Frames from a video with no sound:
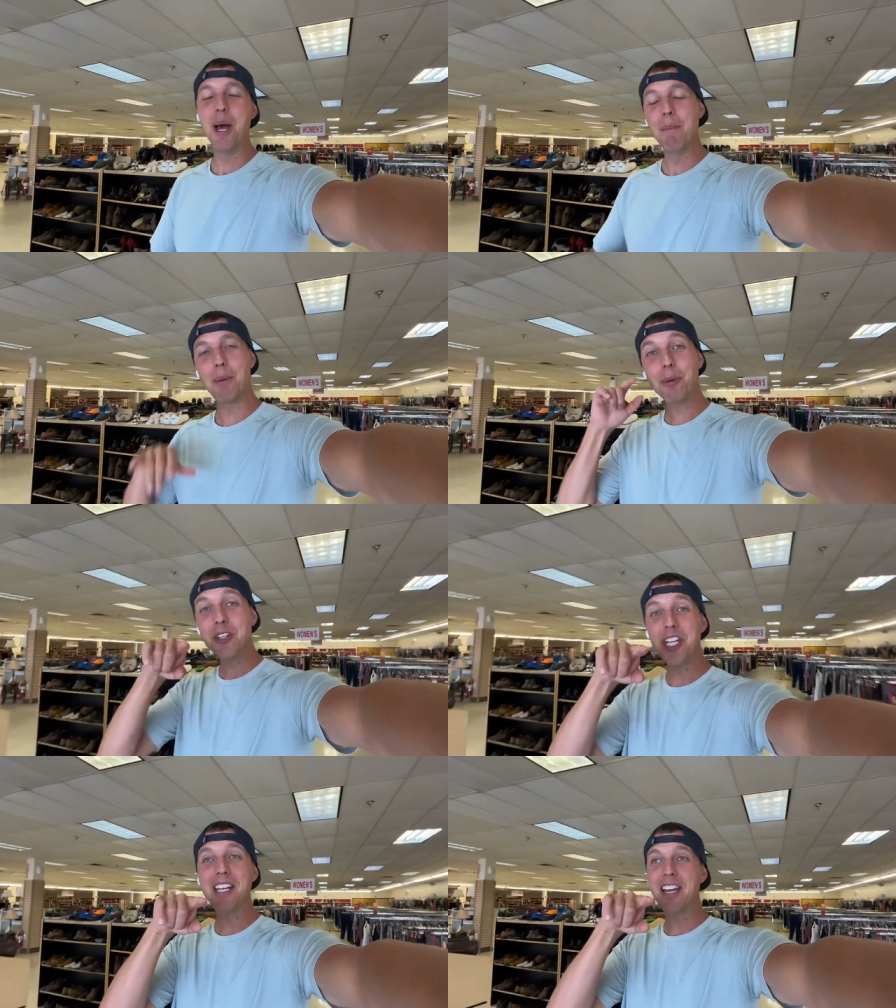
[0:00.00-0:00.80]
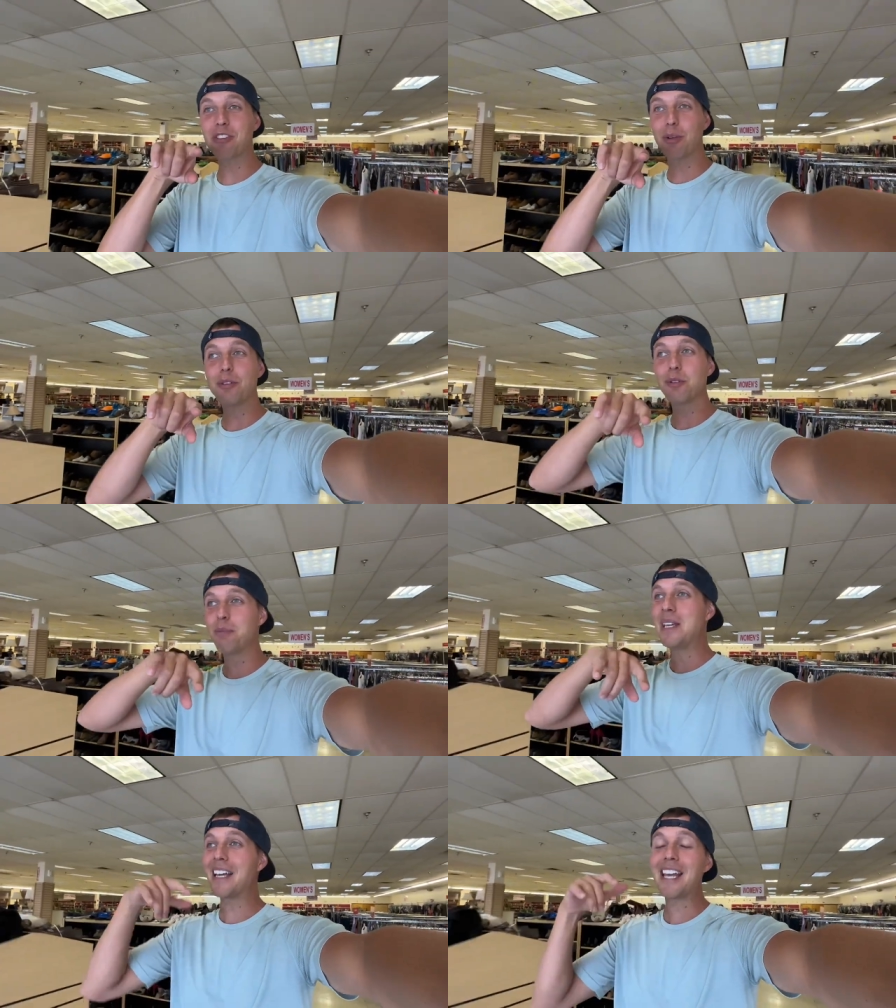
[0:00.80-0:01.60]
But appreciate you guys searching with
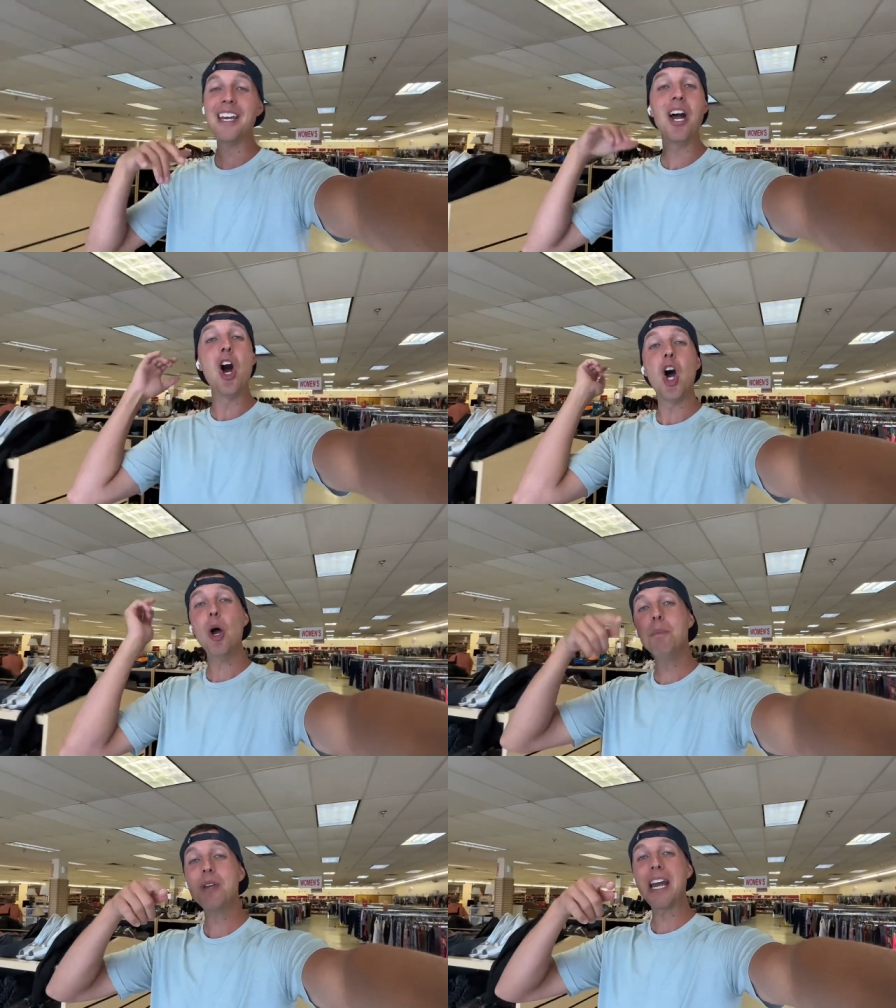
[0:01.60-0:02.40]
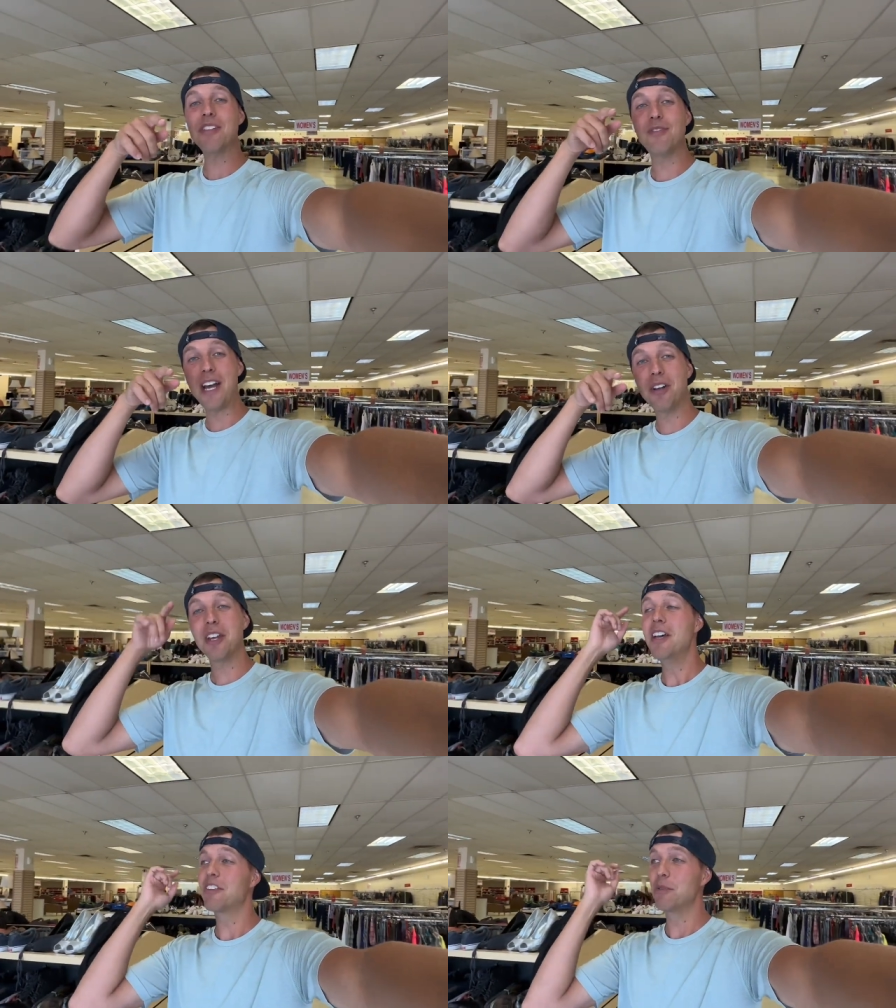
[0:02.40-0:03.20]
me again. Hope you guys found
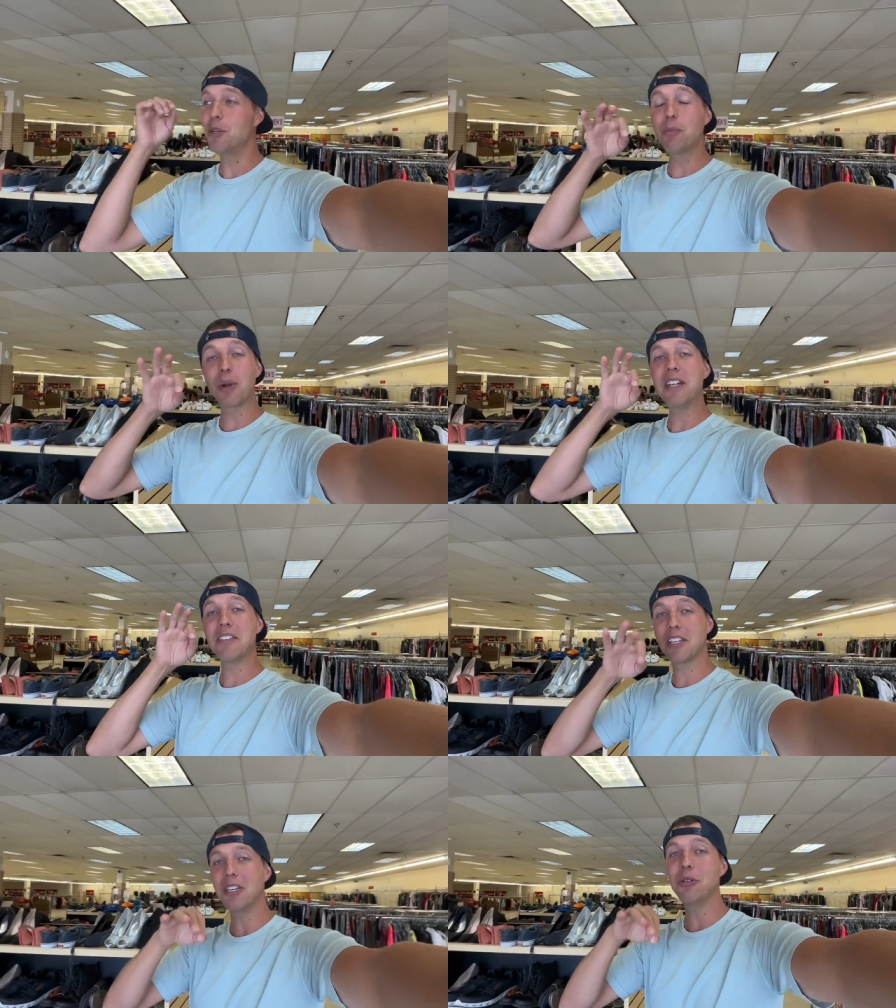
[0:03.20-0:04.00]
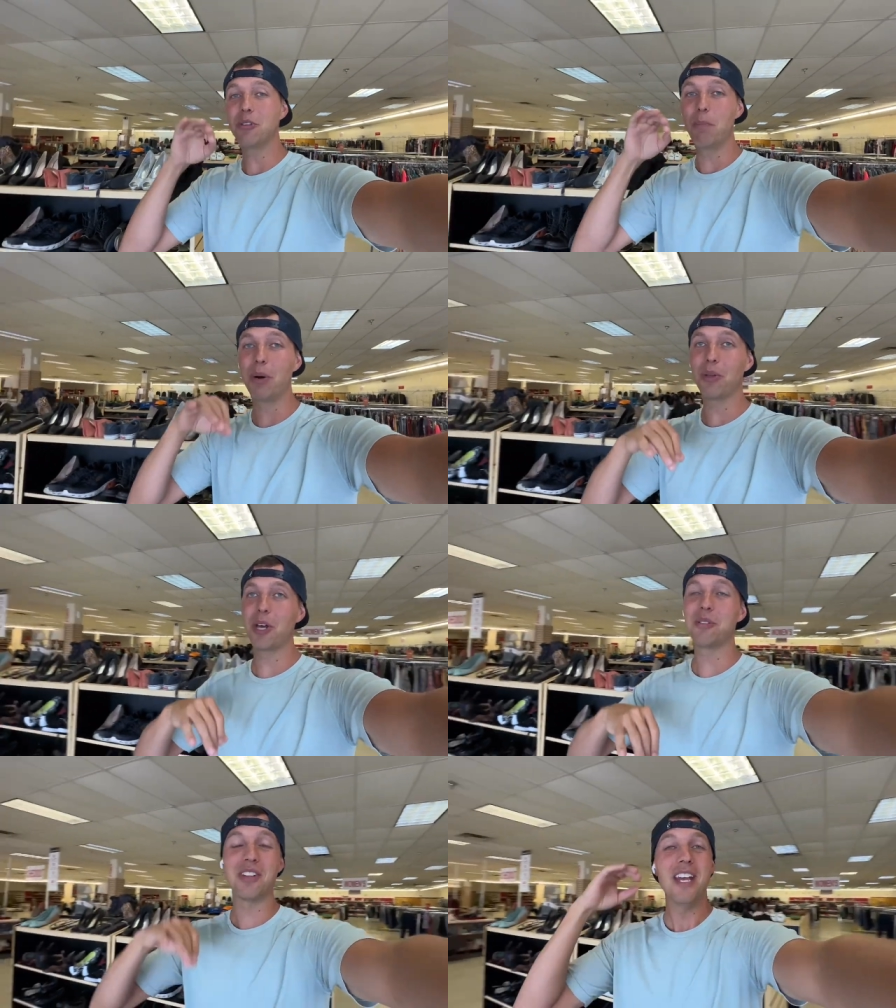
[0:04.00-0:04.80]
some new brands to use, some
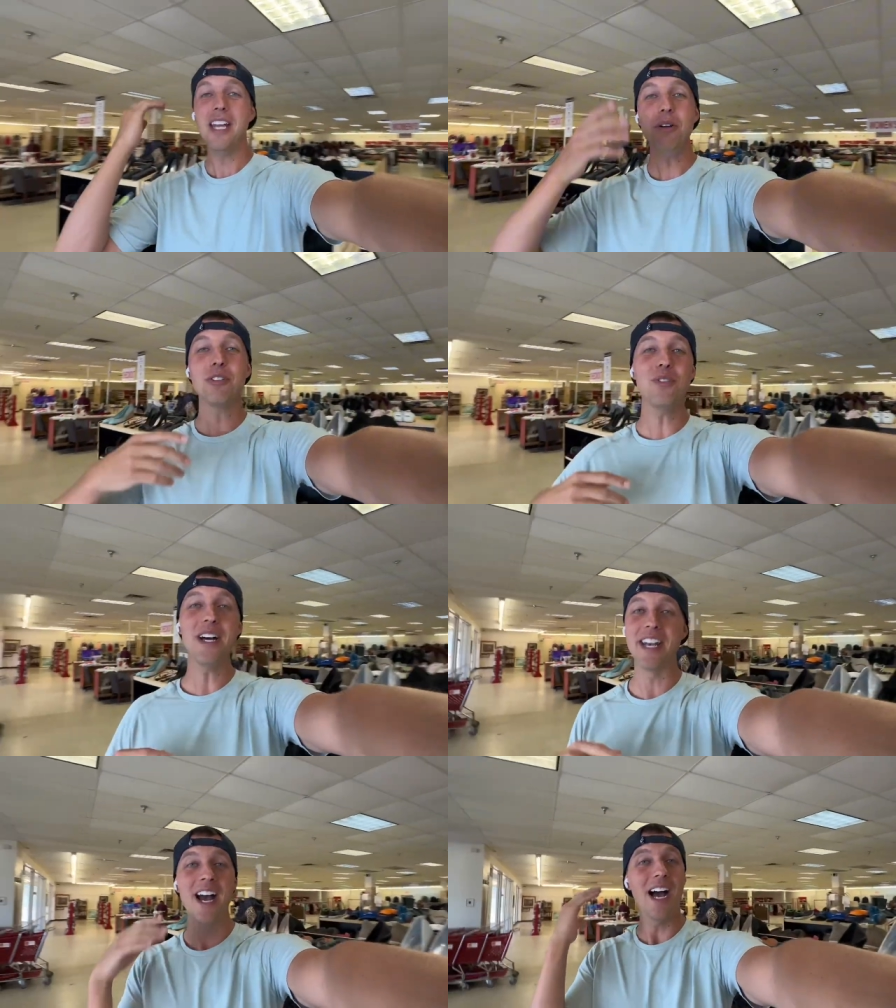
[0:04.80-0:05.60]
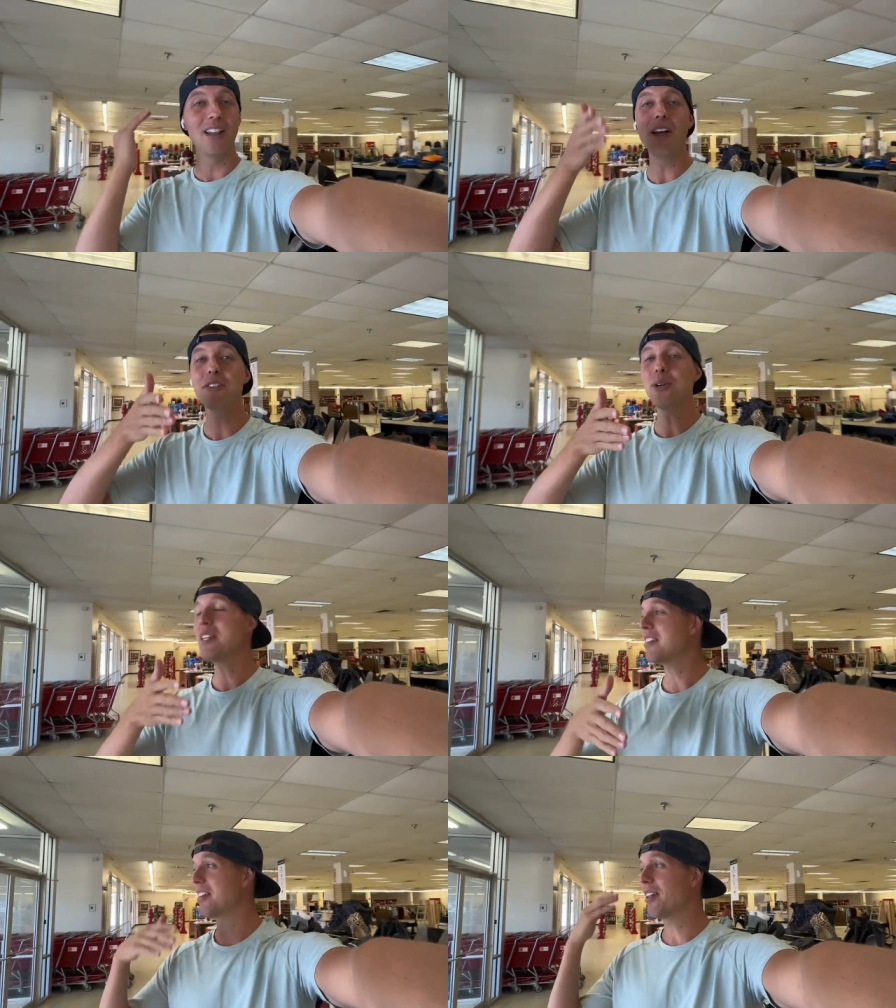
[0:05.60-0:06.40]
bolos, and it was fun. I love doing
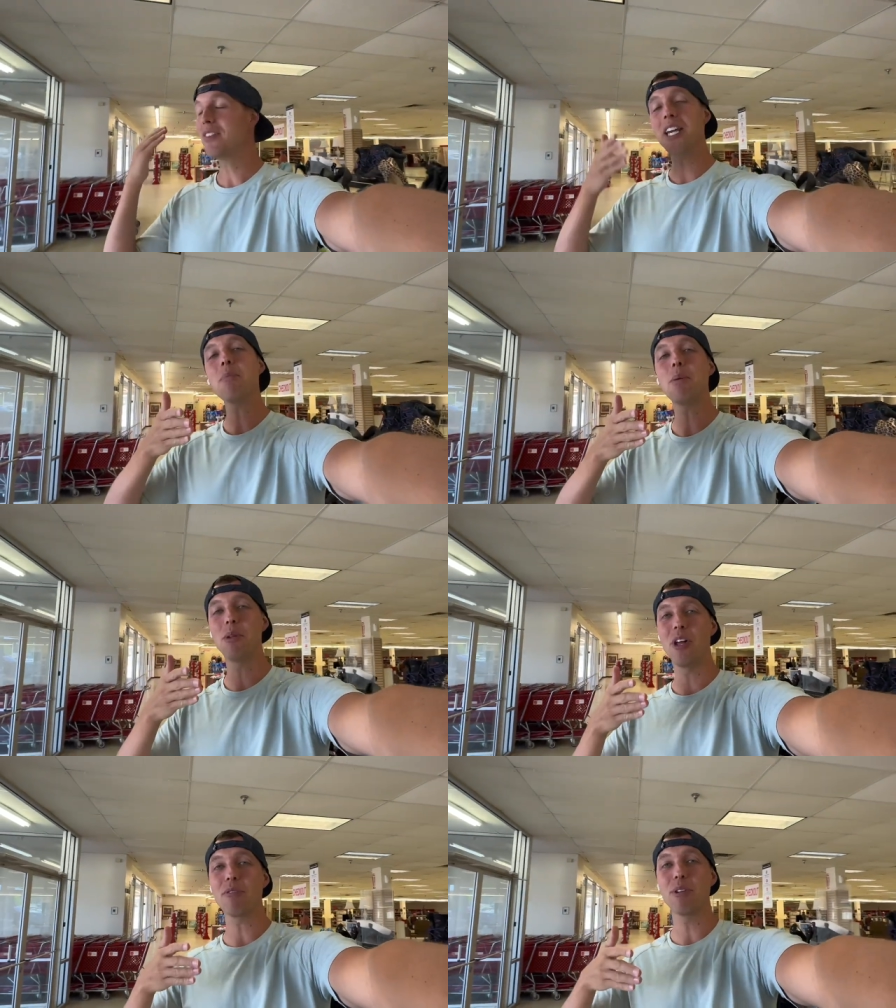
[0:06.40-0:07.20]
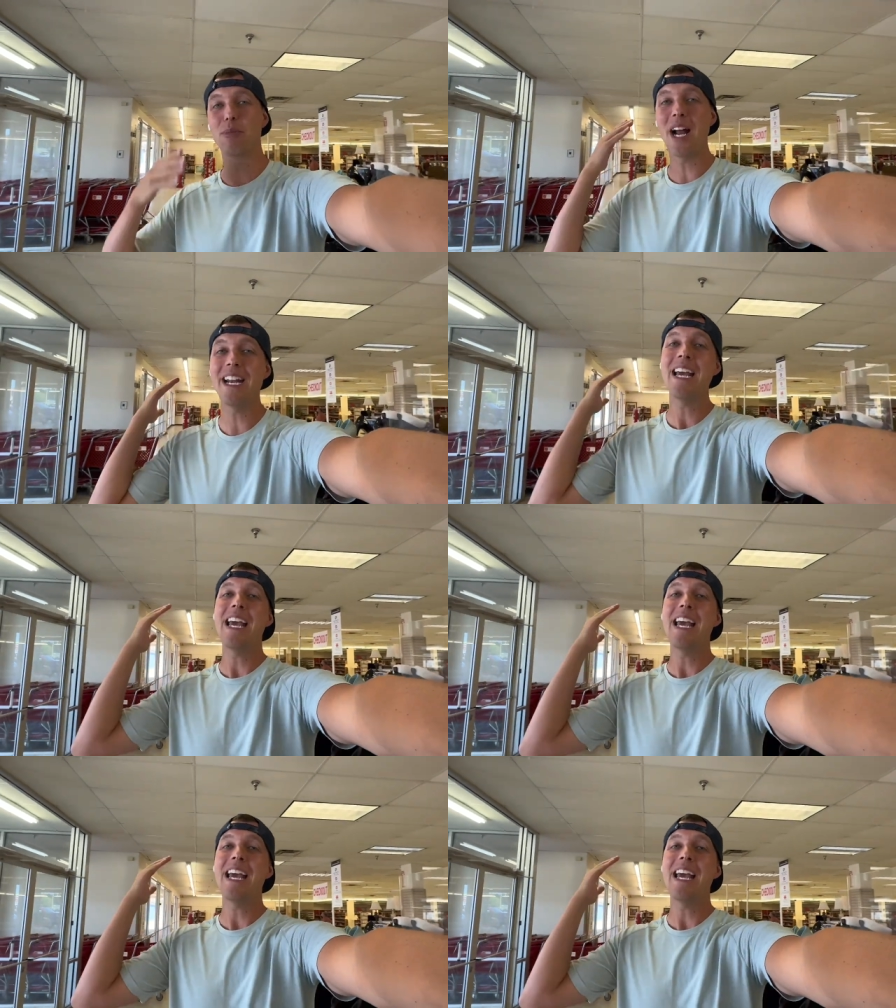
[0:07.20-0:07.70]
this. I love taking people along for the ride